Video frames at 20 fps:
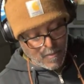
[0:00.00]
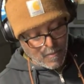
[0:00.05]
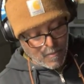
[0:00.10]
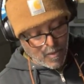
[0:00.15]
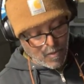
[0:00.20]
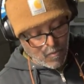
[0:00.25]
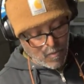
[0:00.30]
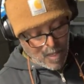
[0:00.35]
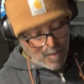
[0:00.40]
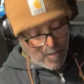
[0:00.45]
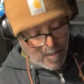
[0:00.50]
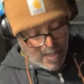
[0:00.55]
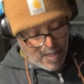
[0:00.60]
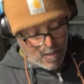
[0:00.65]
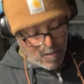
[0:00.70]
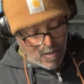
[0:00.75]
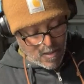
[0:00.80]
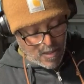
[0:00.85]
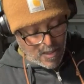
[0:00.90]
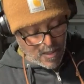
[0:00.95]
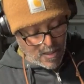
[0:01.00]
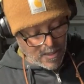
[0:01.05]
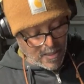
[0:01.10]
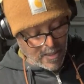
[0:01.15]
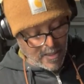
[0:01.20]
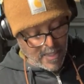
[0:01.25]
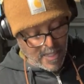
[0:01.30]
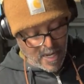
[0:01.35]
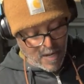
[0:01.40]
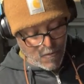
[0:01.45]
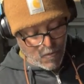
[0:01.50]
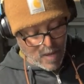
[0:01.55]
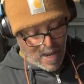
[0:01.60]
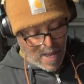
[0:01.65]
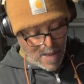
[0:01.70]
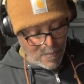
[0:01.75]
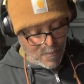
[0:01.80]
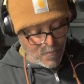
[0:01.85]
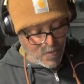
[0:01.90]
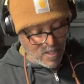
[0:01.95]
with rubbing alcohol, and then I
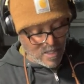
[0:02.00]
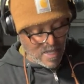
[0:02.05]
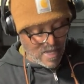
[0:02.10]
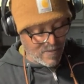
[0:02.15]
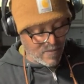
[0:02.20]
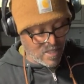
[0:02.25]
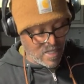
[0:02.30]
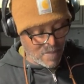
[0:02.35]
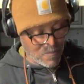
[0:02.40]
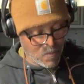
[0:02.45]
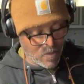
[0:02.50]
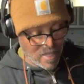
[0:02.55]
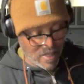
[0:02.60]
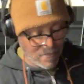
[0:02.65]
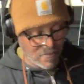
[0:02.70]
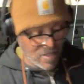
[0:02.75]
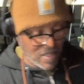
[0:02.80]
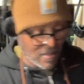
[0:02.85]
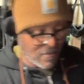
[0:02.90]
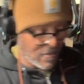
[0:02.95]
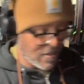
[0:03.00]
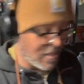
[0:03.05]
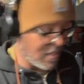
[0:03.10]
wrap the knives up when I'm done with